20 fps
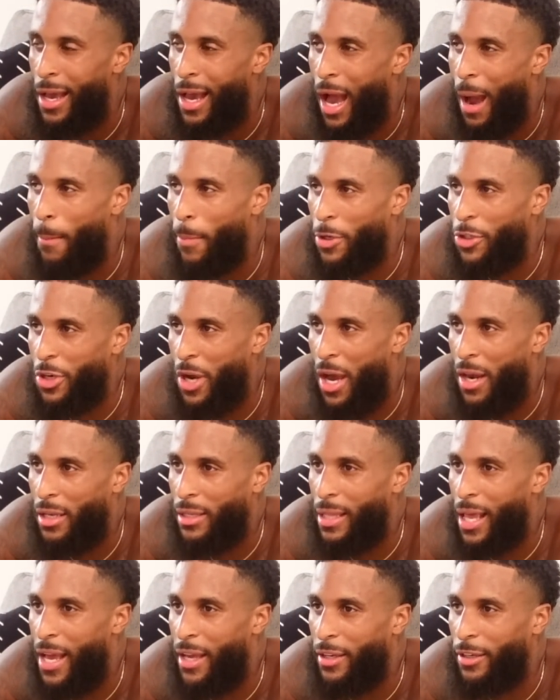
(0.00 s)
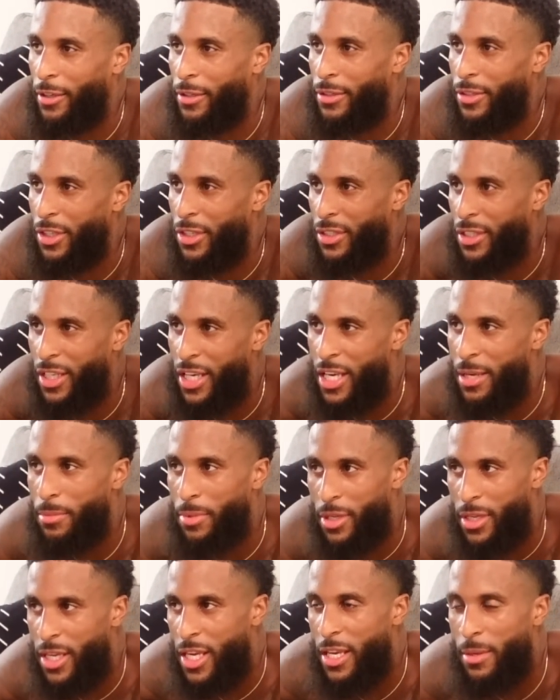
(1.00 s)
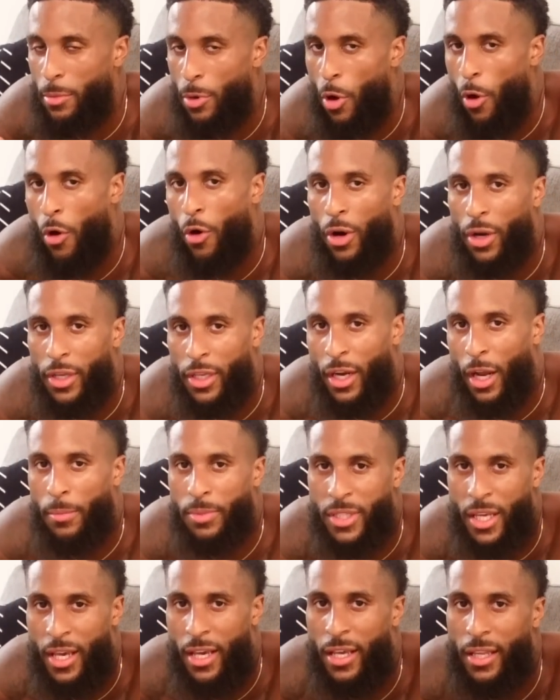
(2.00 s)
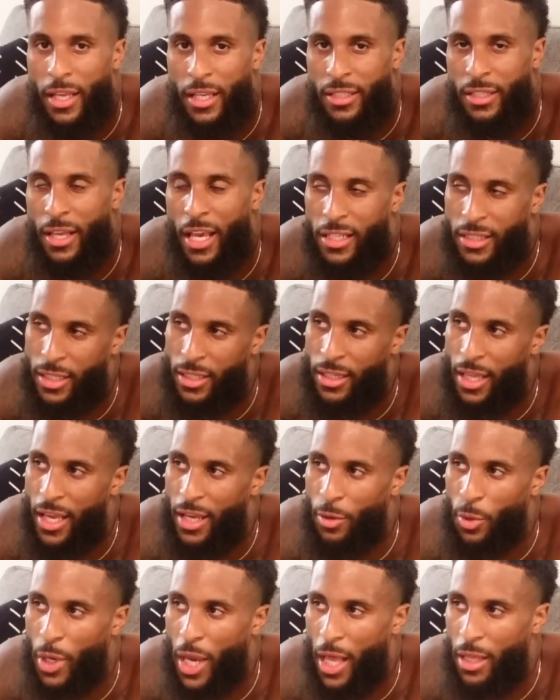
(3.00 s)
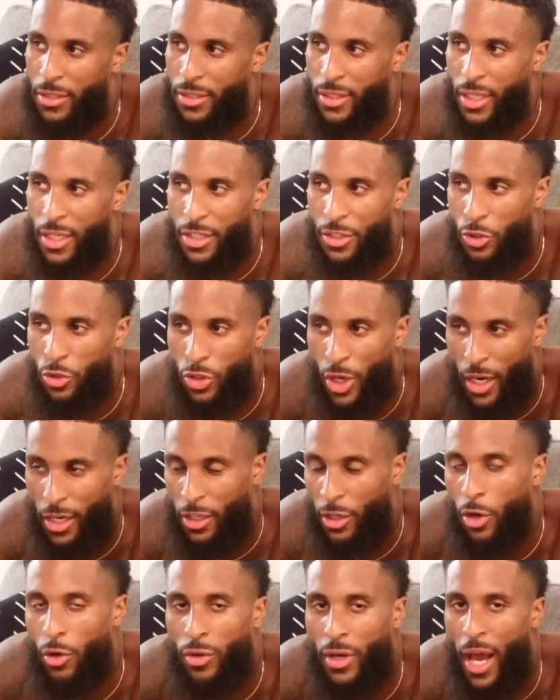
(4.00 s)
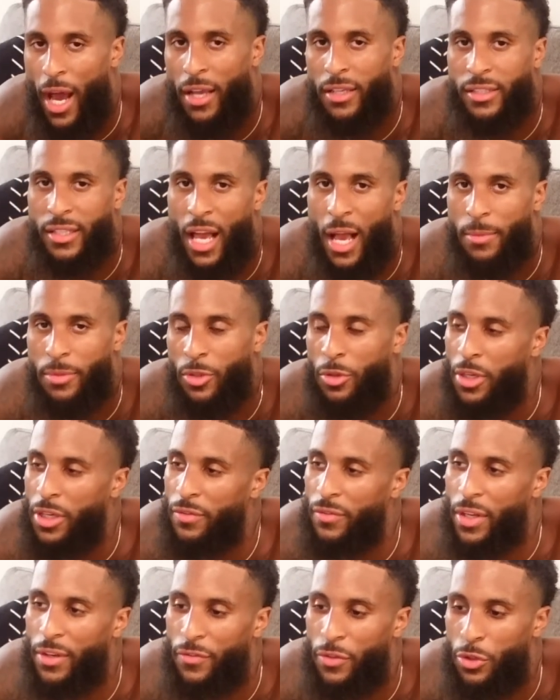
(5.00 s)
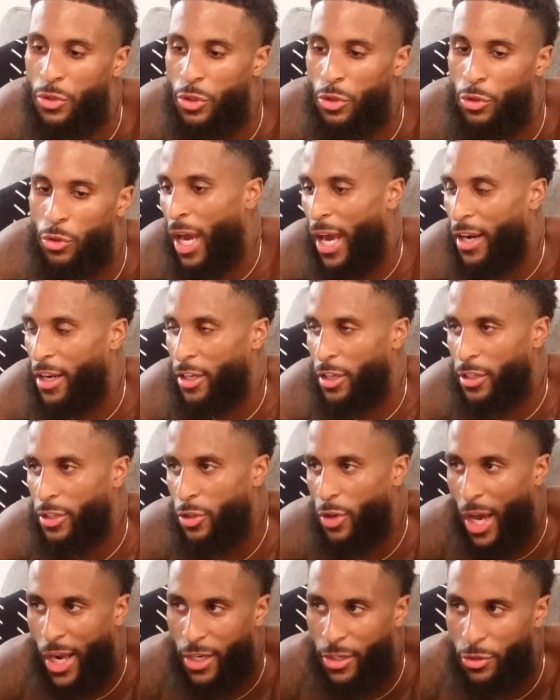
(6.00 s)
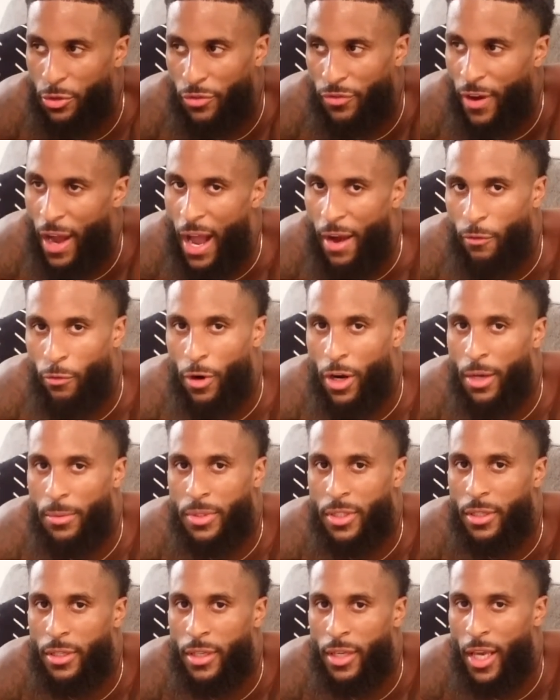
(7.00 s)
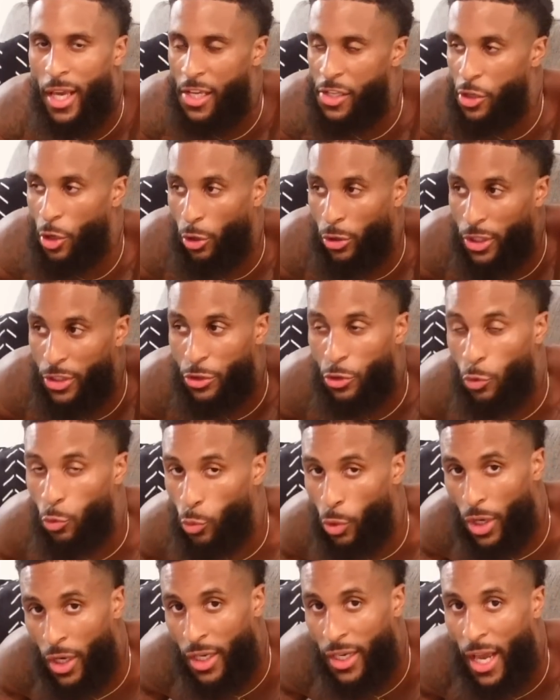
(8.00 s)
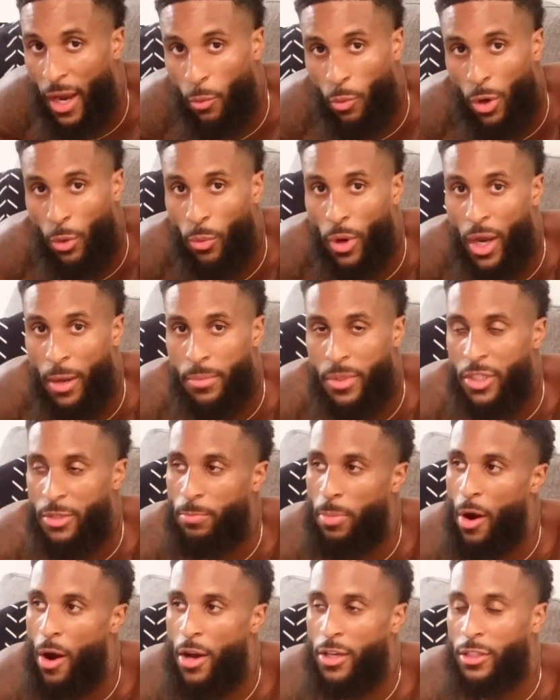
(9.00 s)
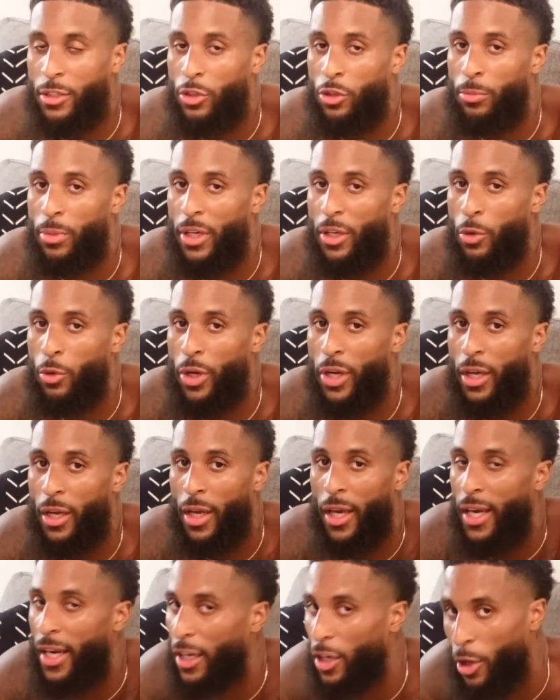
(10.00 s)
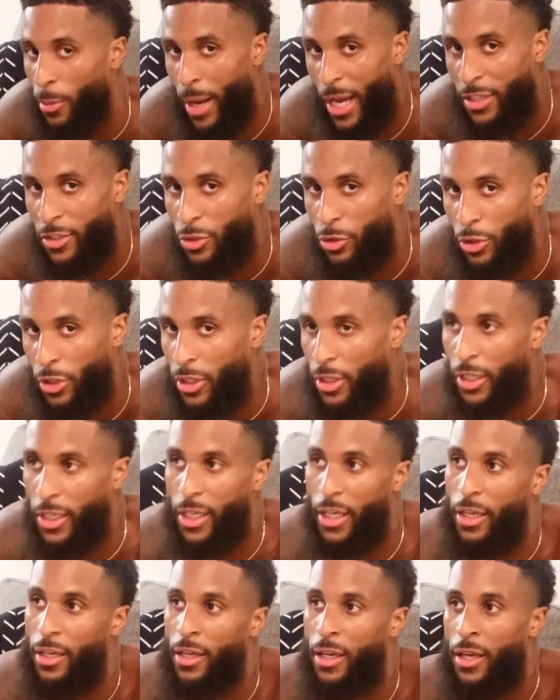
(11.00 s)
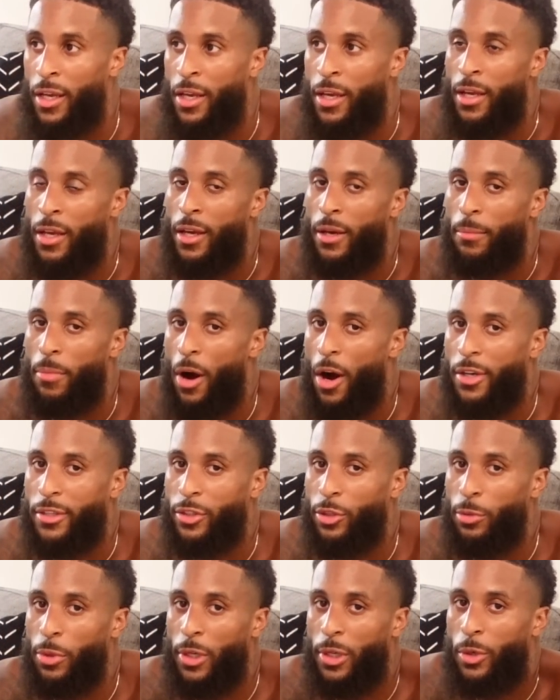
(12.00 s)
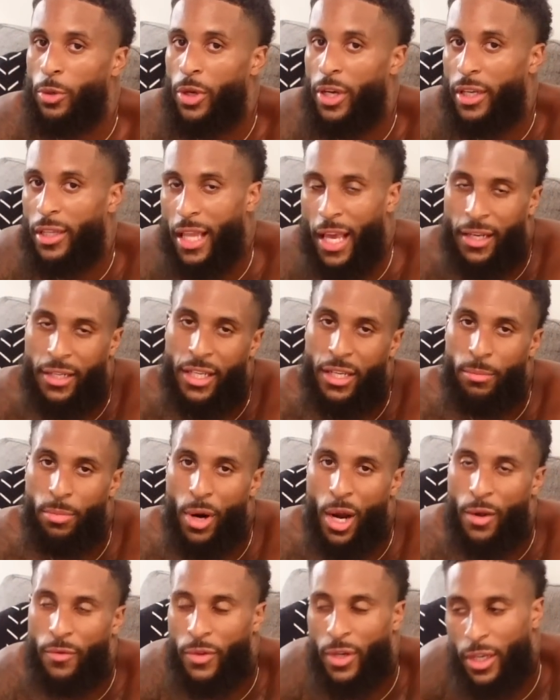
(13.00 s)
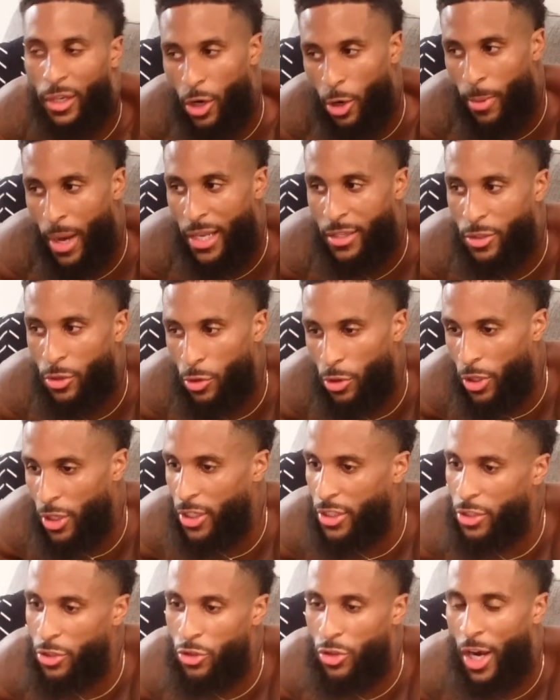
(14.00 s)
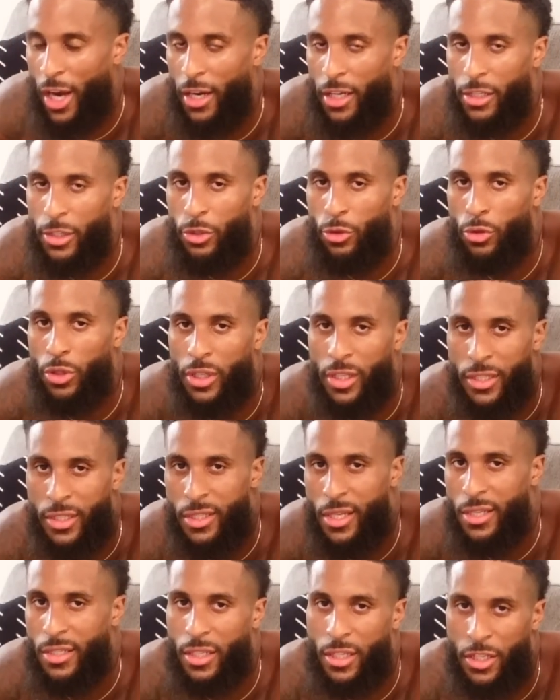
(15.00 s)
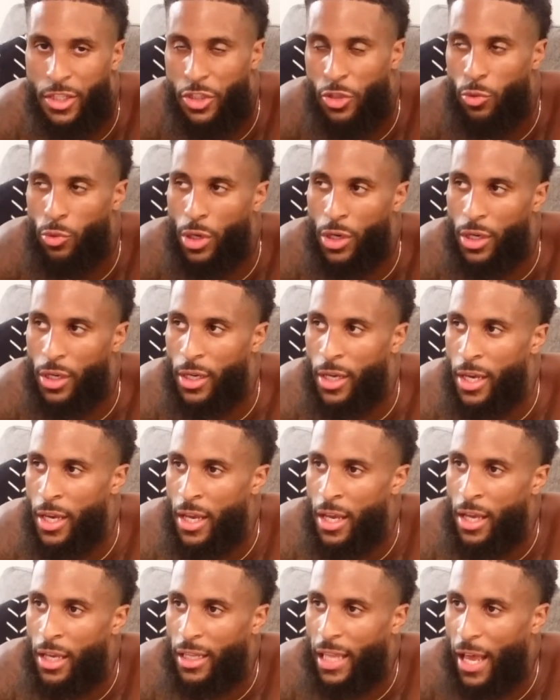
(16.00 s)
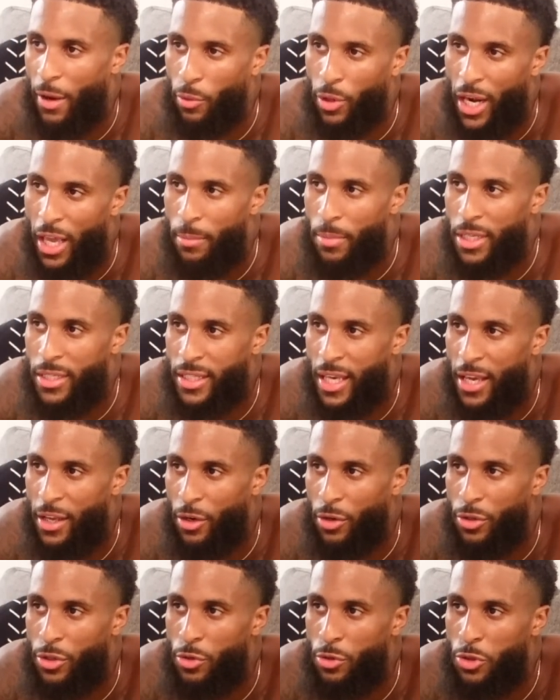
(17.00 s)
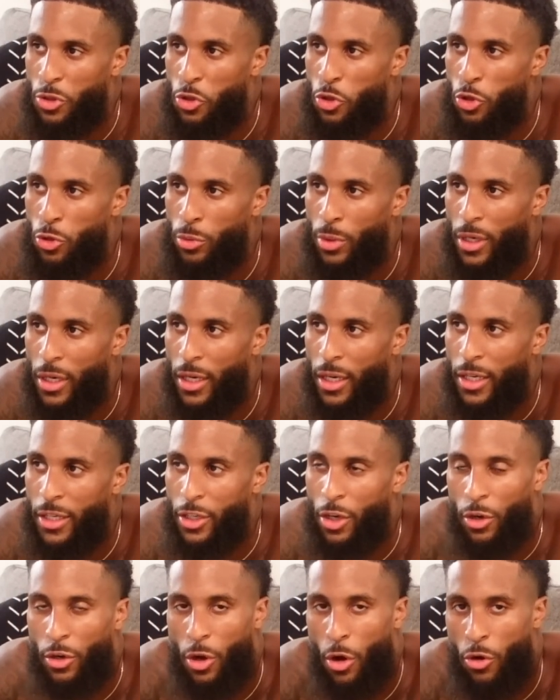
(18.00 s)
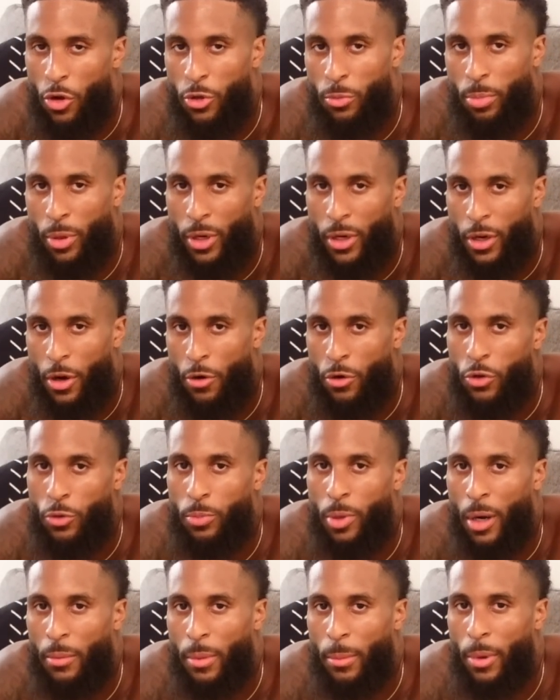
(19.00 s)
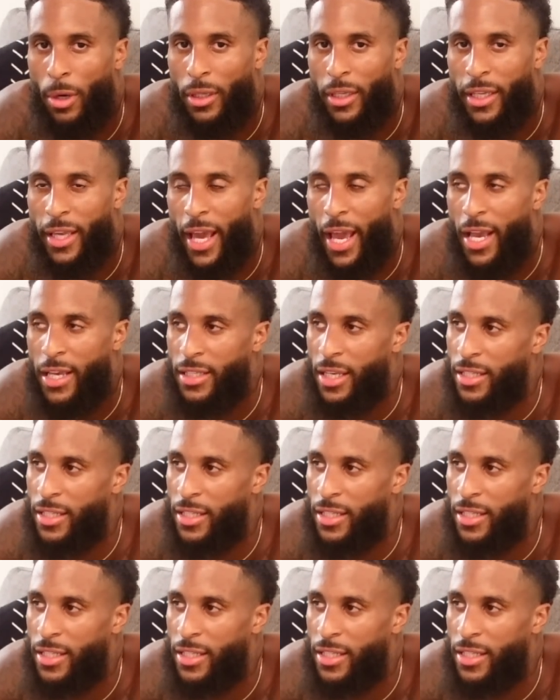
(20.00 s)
I'm gonna try to like just keep keep going. You know what I'm saying? It's, that's the thing with calisthenics. You're trying to go nonstop. So even if you do, you gotta you gotta do five reps, and you only do one that one rep. Just pause a little bit quick, and then go back to it. Then pause a little bit quick, like deep breath, and then go back to it, cause you're trying to do it consistent. Cause you run. Like what they be saying on YouTube, uh, you know, Goku Goku Pump with Brother Games.